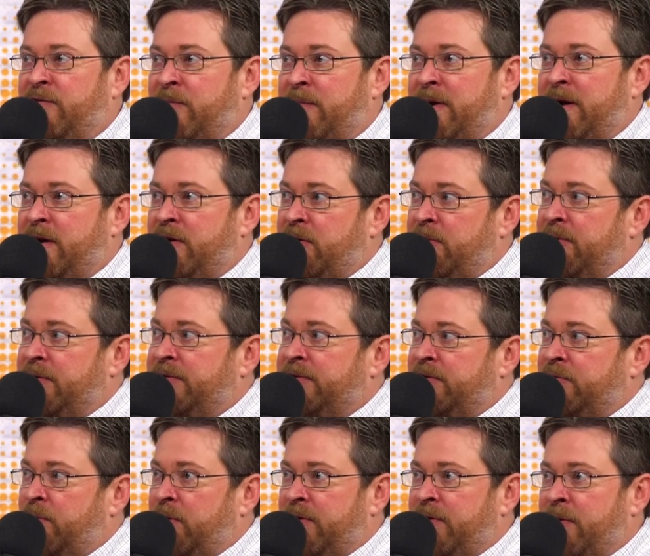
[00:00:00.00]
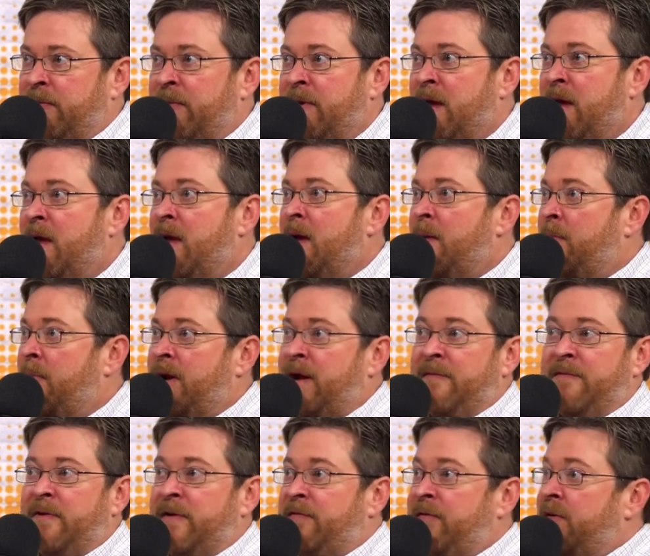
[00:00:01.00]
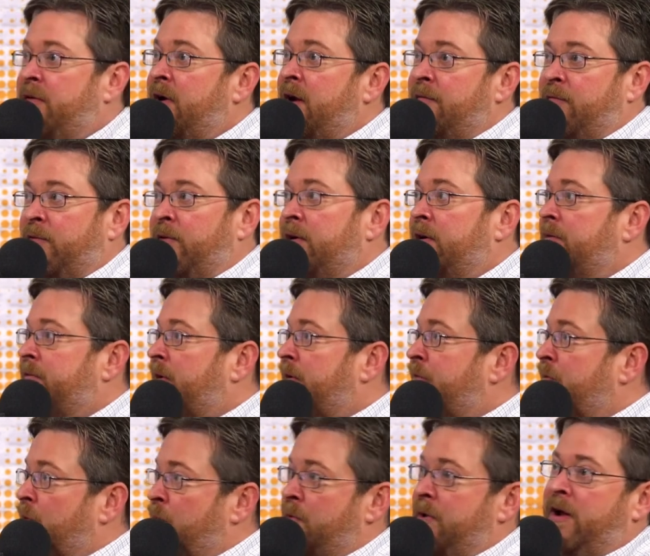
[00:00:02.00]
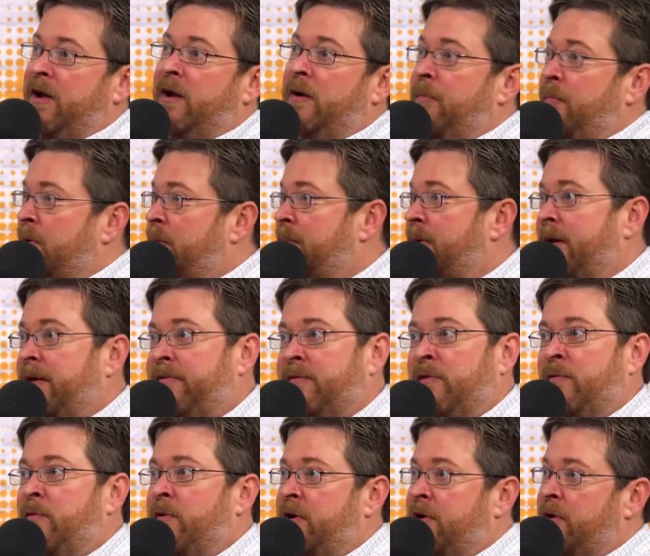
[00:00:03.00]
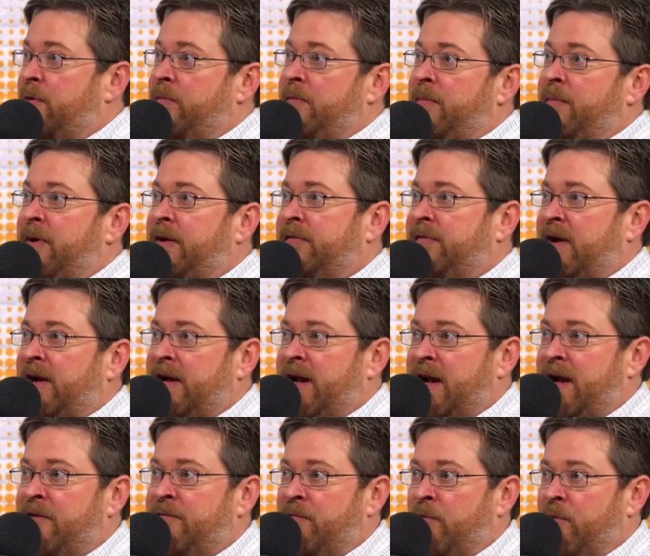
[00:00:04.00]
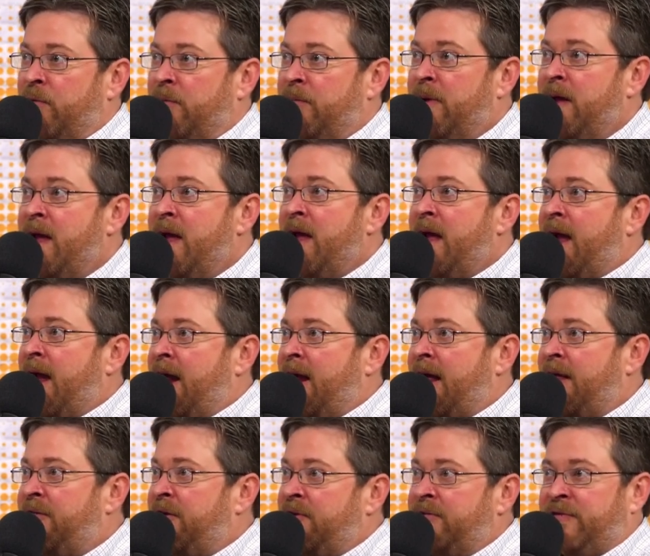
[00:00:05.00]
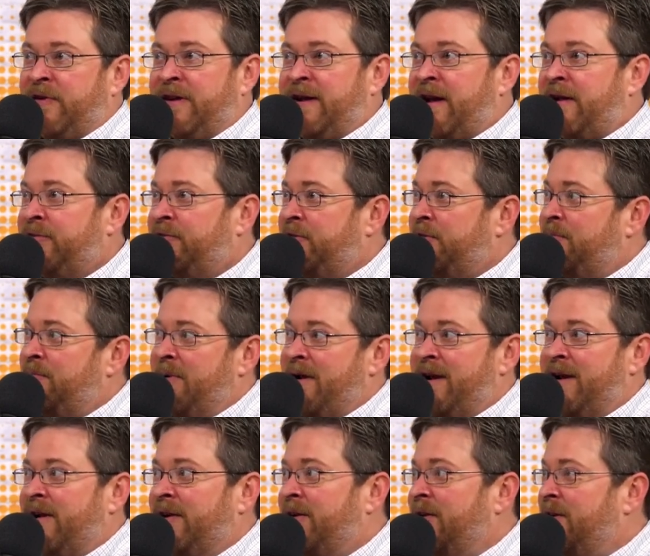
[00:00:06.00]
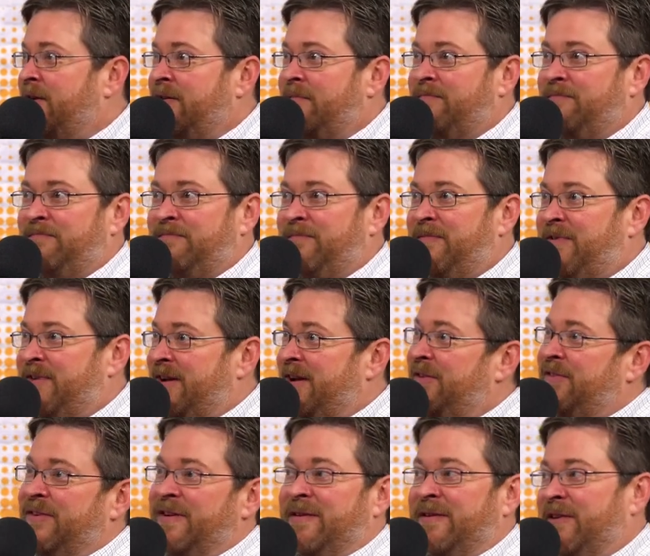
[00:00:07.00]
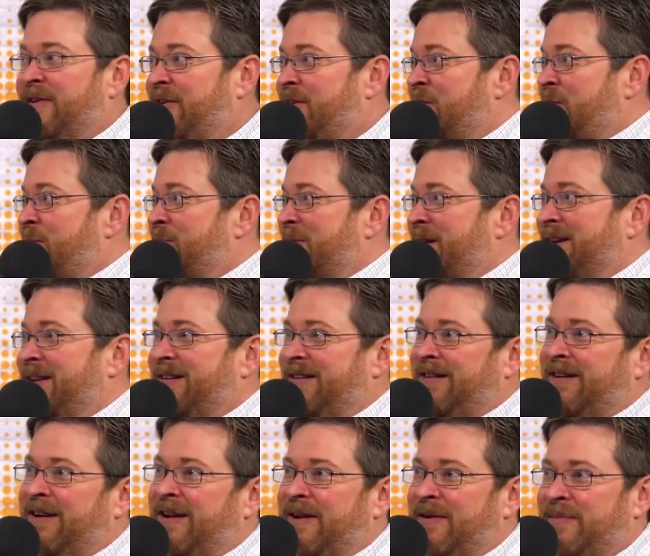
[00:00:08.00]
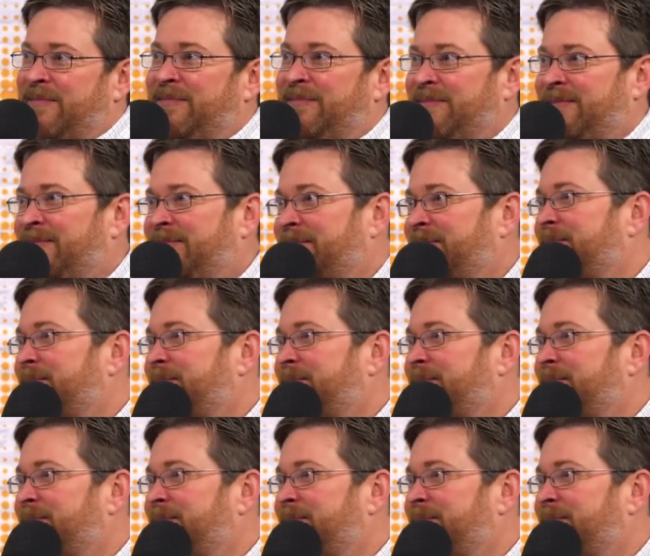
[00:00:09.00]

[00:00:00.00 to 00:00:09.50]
for me to do business with them, but even if there never is, I still want to help them, and I still want to do the best I can for them. And I just think that's just being a good citizen. You know, for our